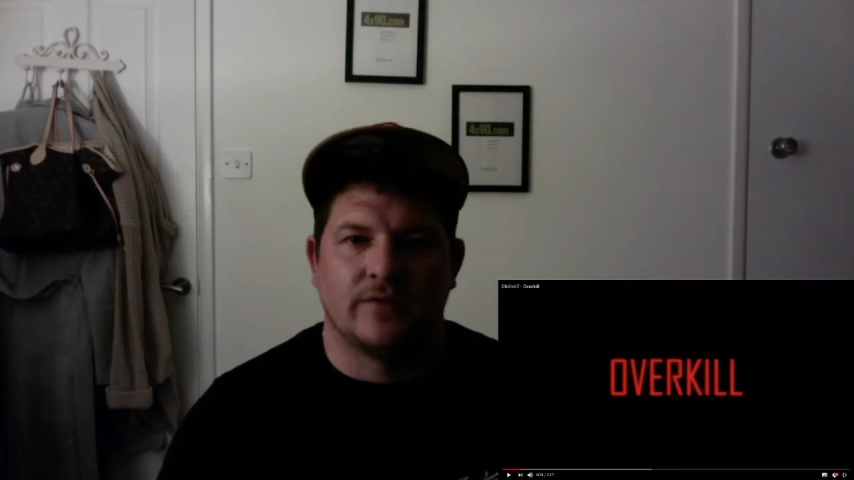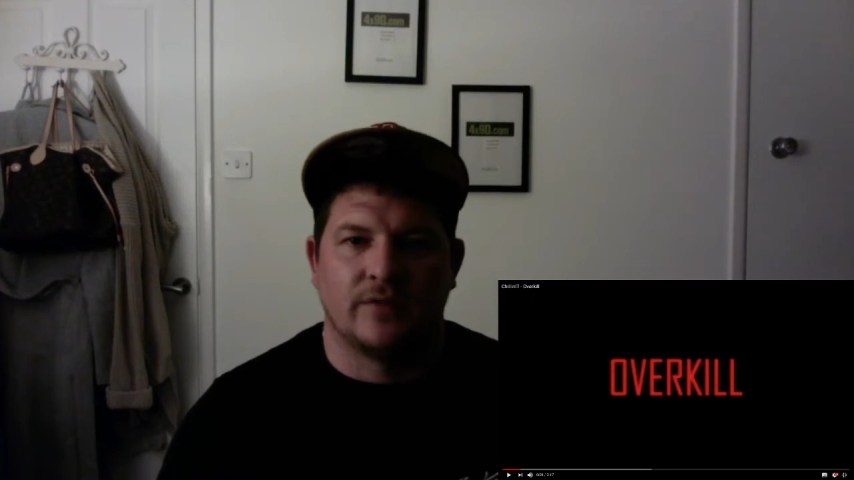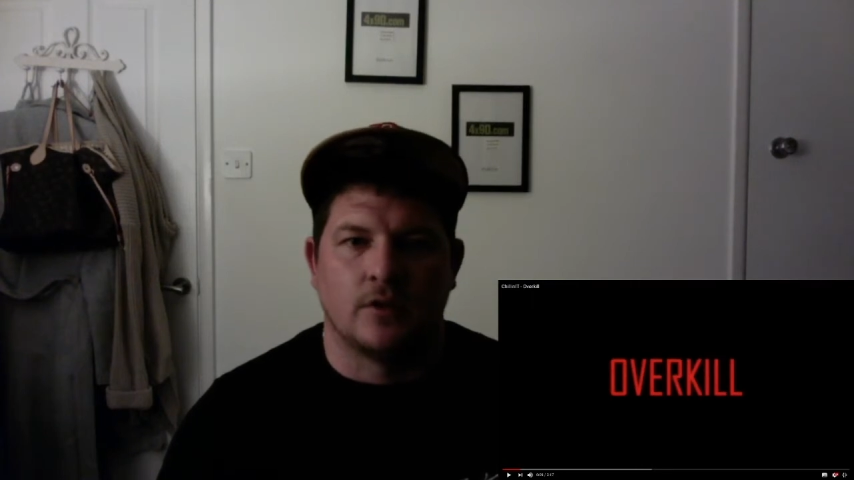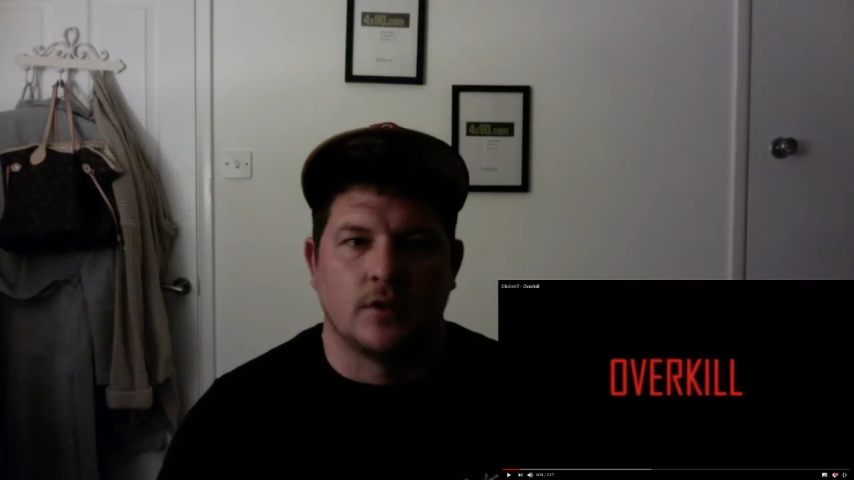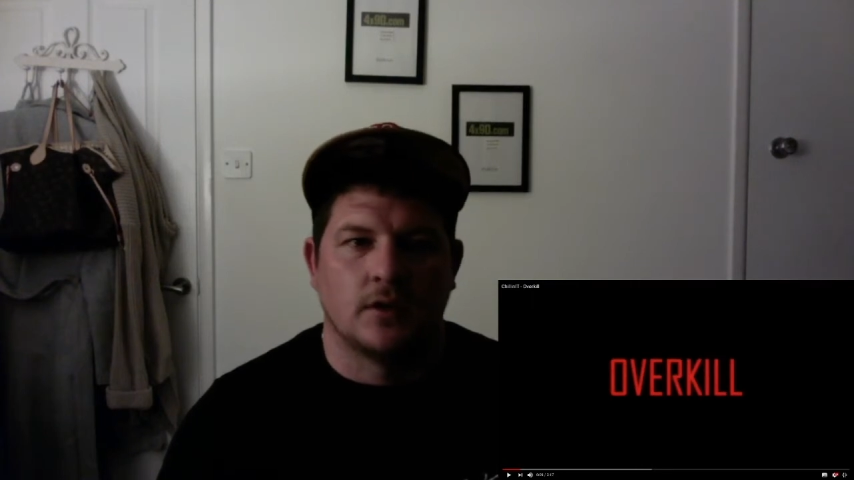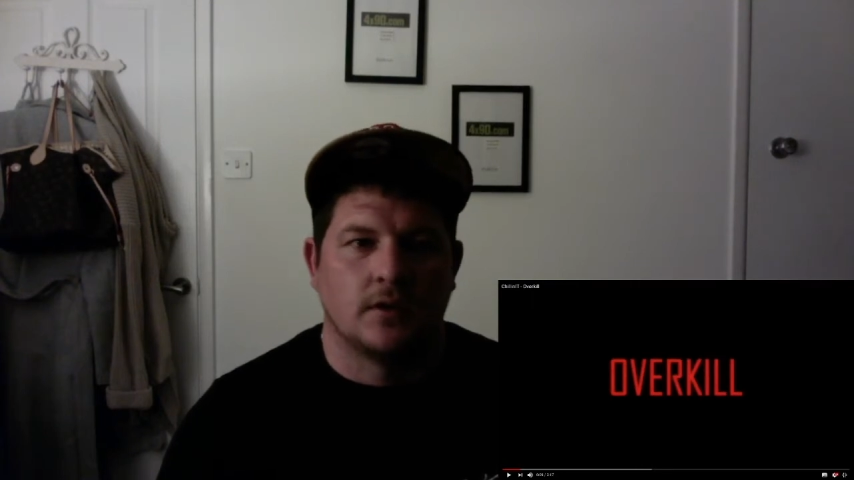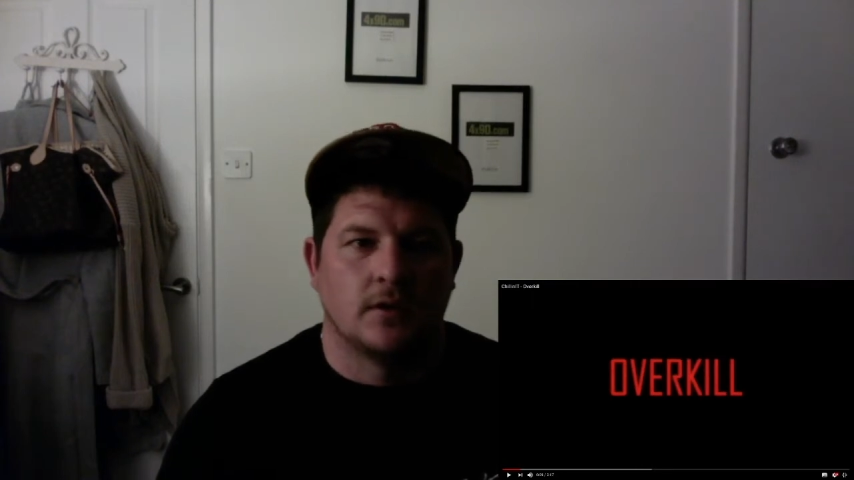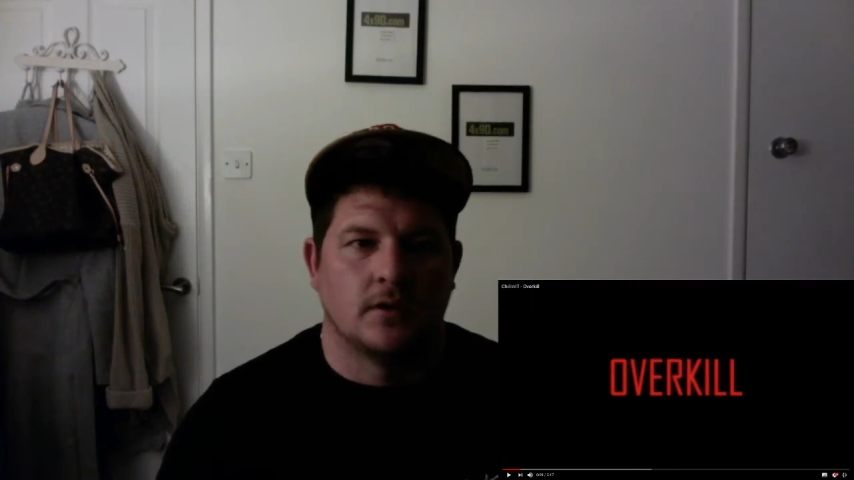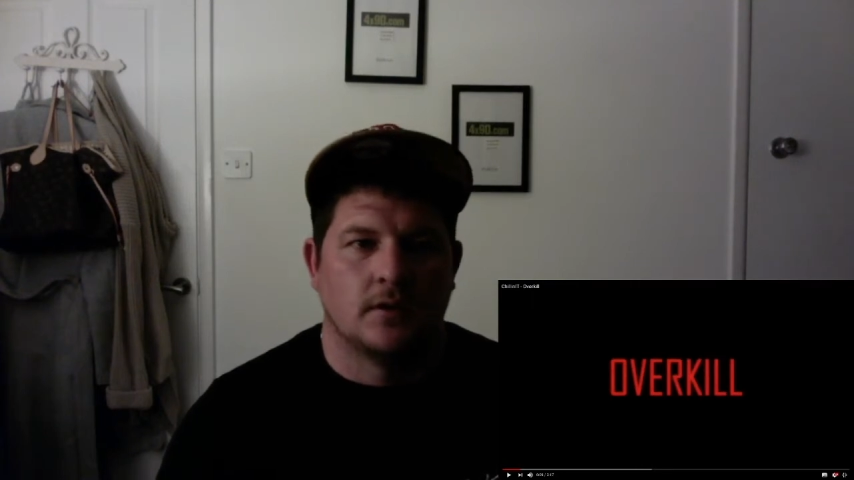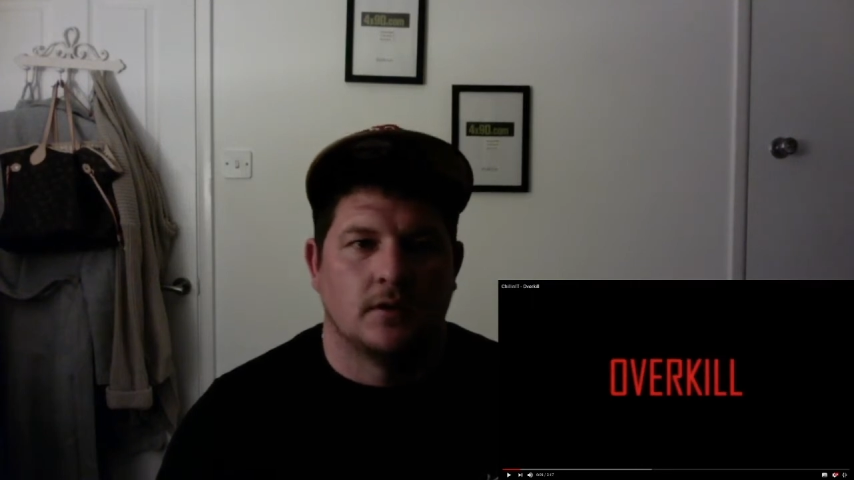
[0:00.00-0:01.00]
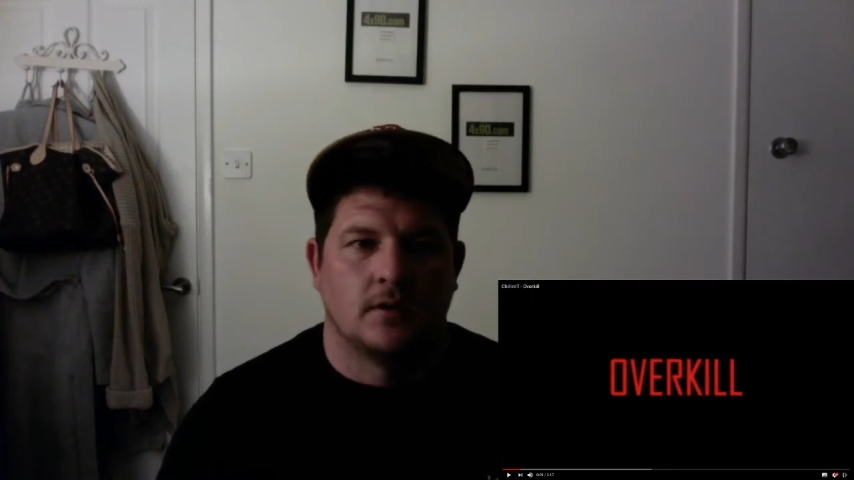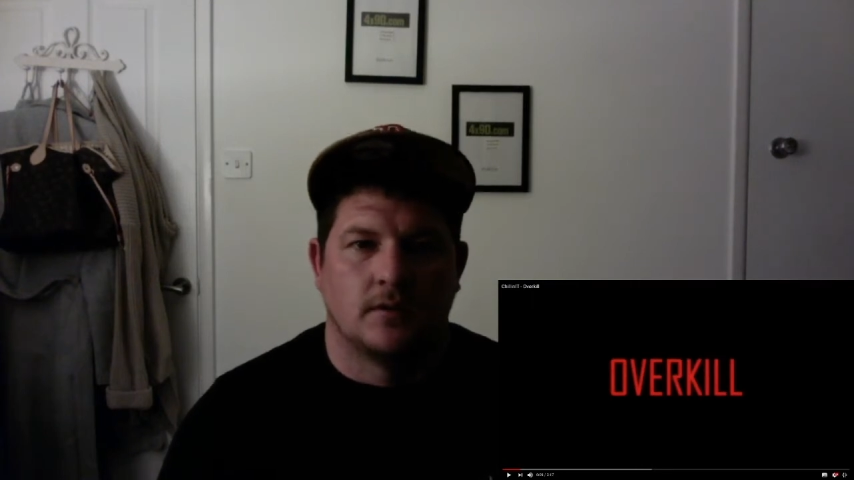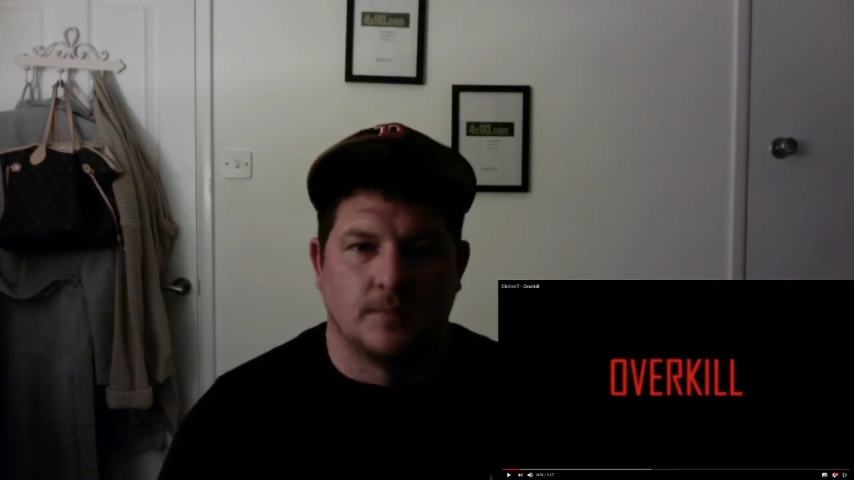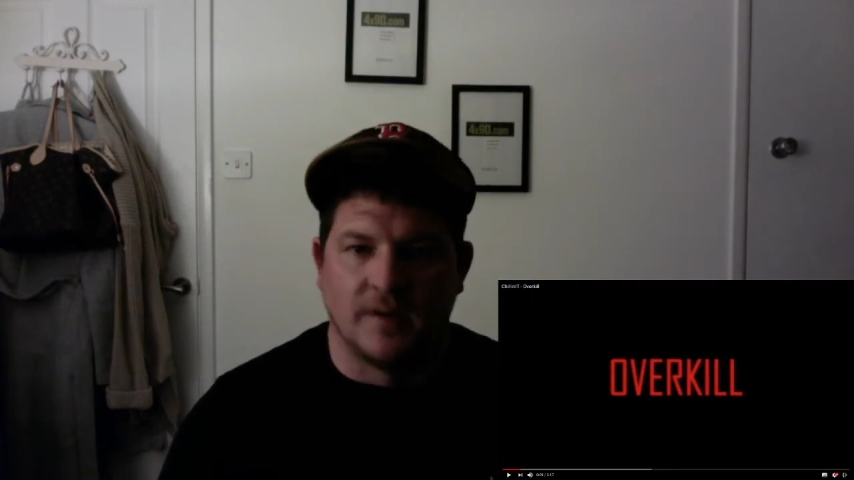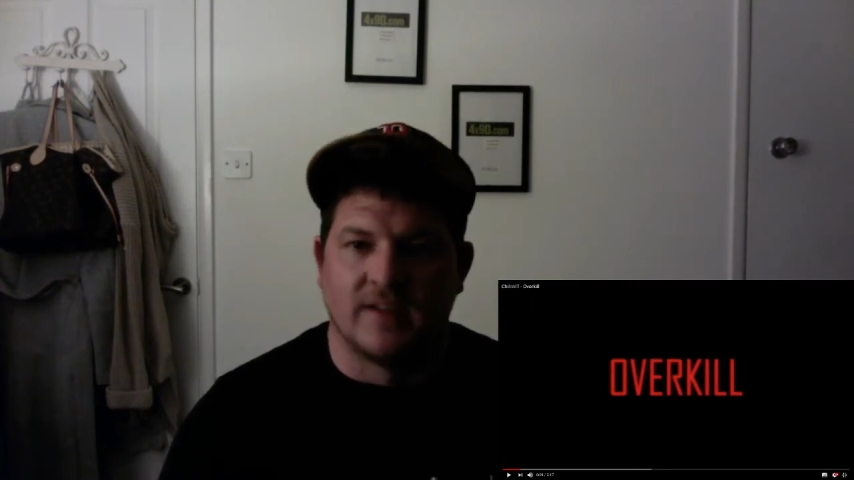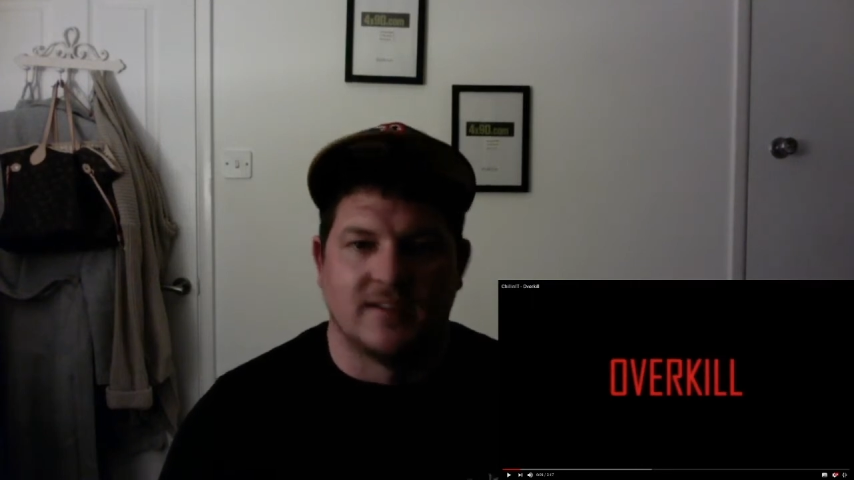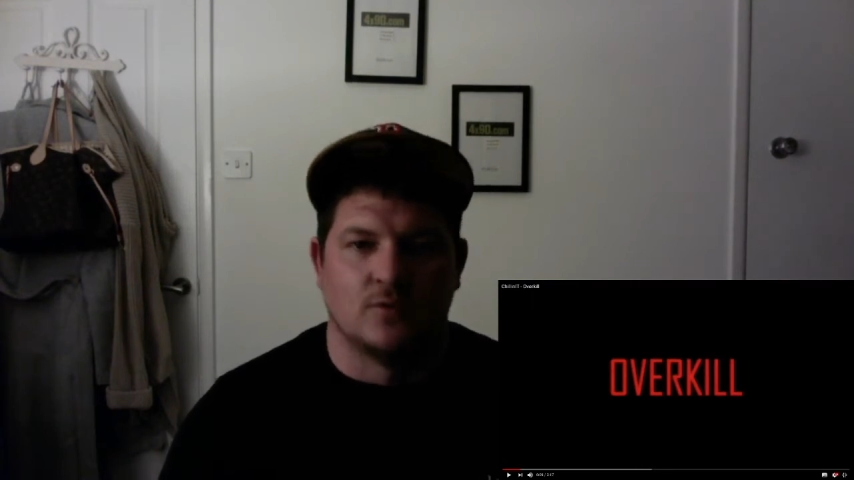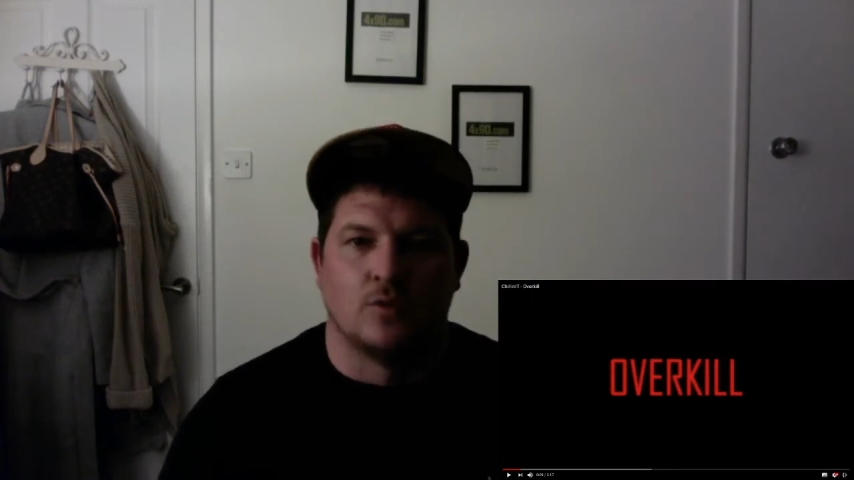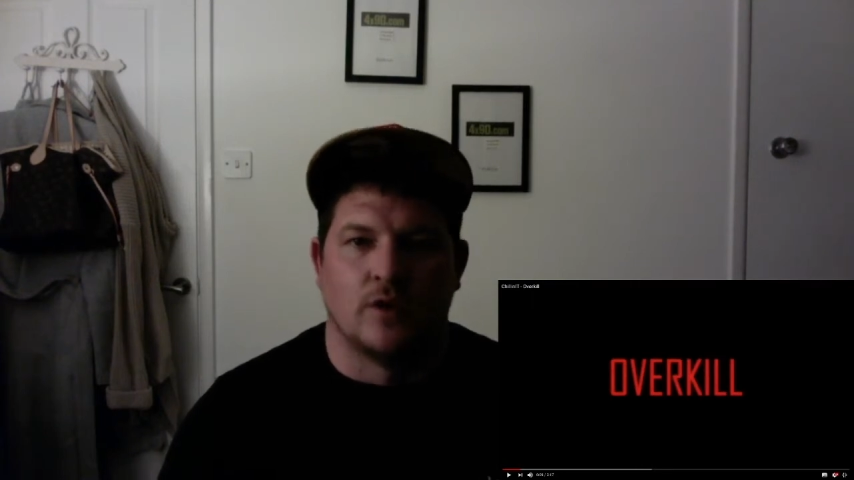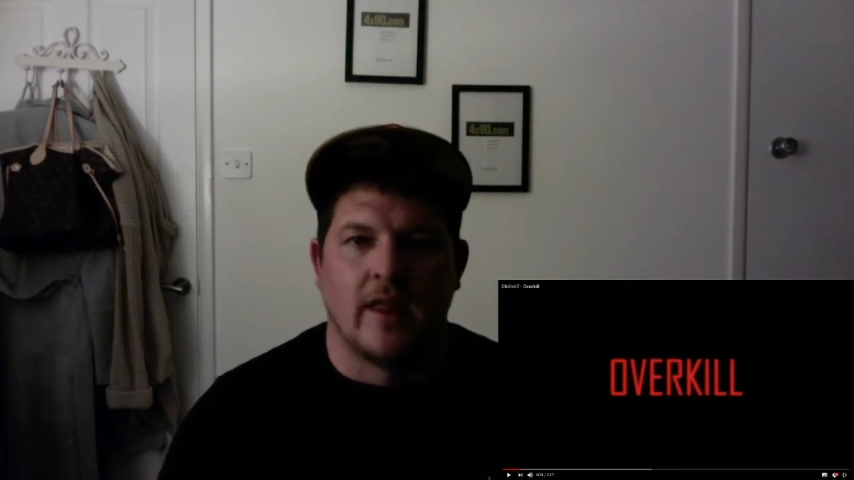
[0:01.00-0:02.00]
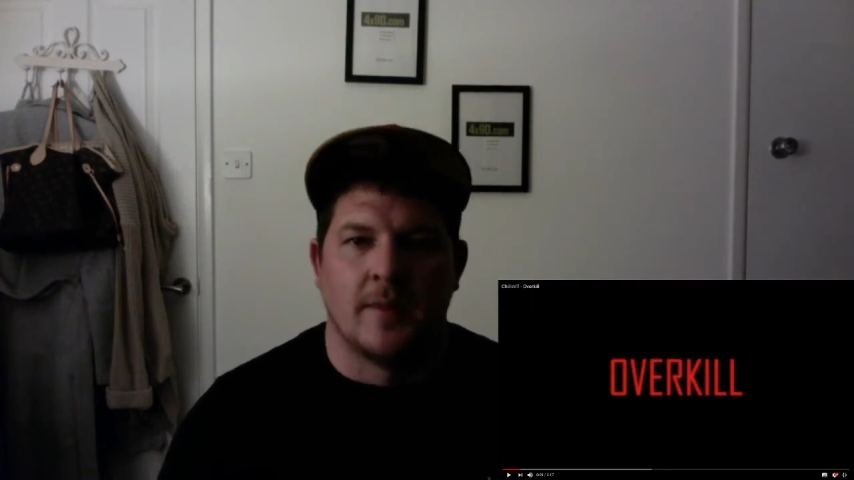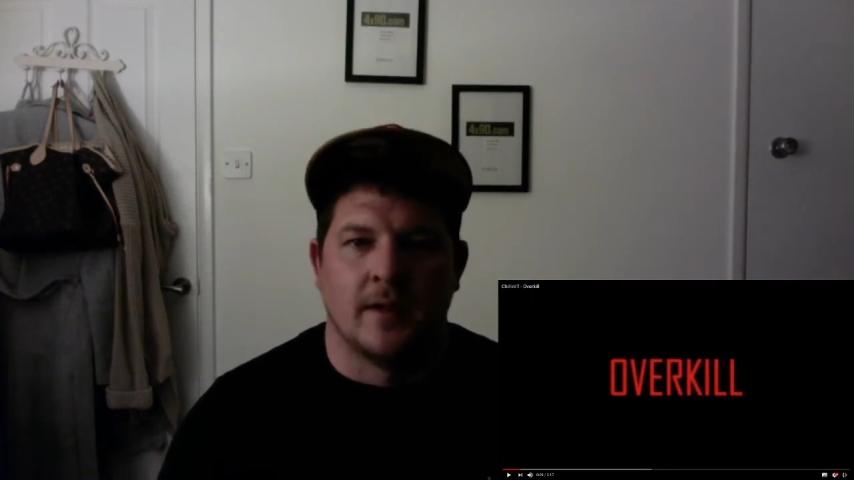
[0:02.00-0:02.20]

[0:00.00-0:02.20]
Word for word: fuck. Well, this is one of them.